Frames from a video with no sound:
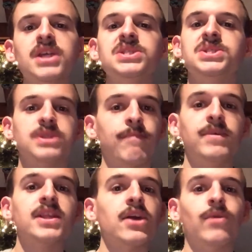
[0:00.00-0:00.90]
lanes is
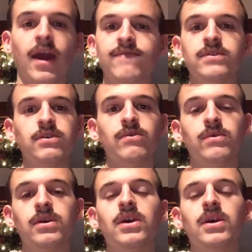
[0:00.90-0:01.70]
something that you have to do.